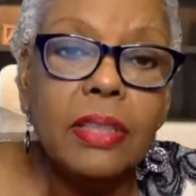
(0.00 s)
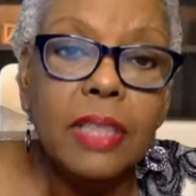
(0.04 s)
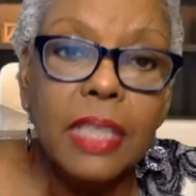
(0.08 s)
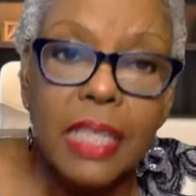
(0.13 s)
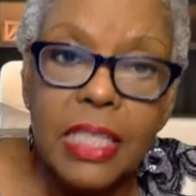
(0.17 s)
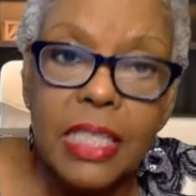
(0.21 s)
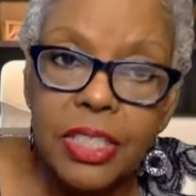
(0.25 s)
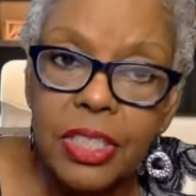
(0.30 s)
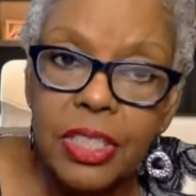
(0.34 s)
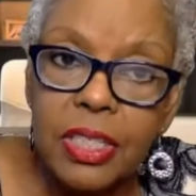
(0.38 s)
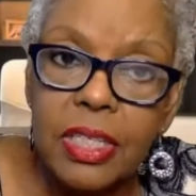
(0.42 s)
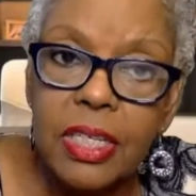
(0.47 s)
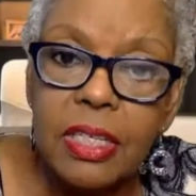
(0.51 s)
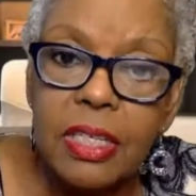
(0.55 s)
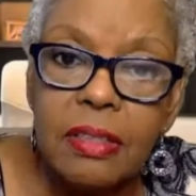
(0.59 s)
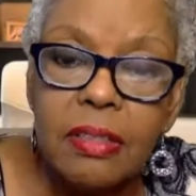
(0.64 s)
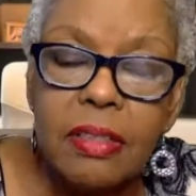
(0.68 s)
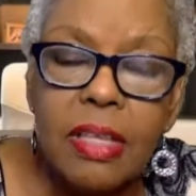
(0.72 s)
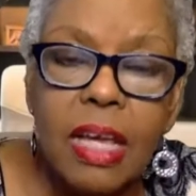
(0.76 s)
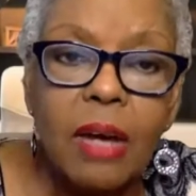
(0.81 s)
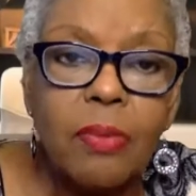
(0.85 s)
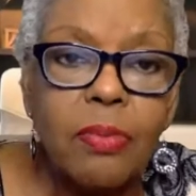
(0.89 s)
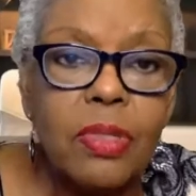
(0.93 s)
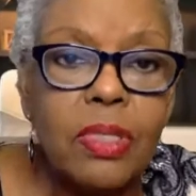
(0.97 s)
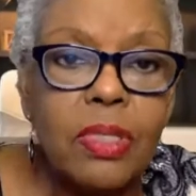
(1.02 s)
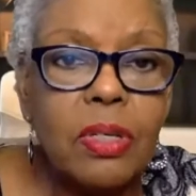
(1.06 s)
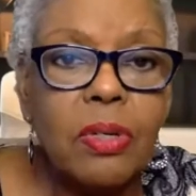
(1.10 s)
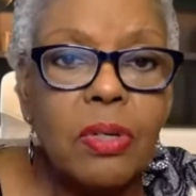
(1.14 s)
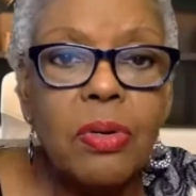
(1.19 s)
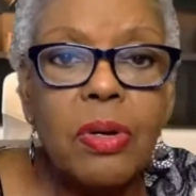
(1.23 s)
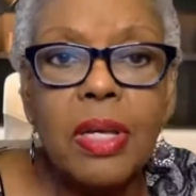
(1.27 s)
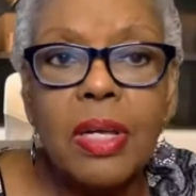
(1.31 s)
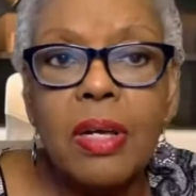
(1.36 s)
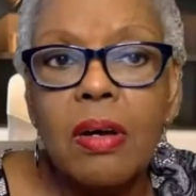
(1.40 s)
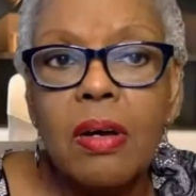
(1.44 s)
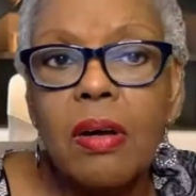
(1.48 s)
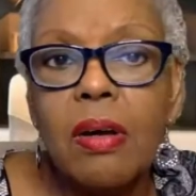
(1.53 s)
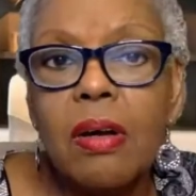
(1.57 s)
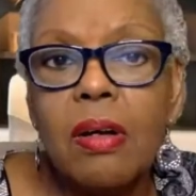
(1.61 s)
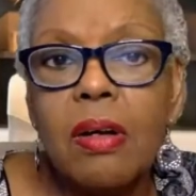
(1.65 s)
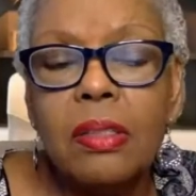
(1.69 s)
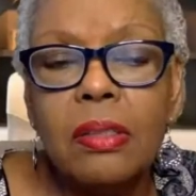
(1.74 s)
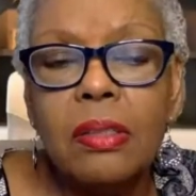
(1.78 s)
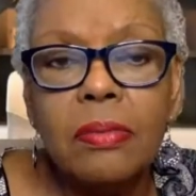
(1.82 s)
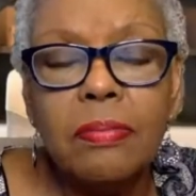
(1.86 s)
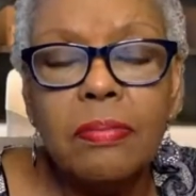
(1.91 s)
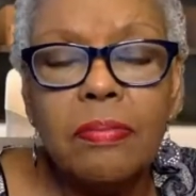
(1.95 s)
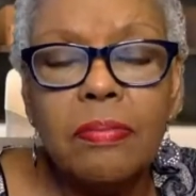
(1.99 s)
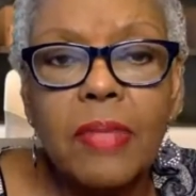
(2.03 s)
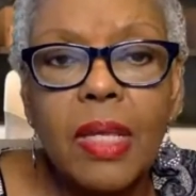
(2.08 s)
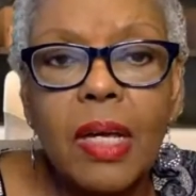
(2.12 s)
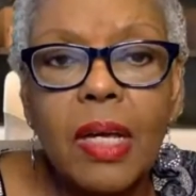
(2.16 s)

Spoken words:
teaching that was going on,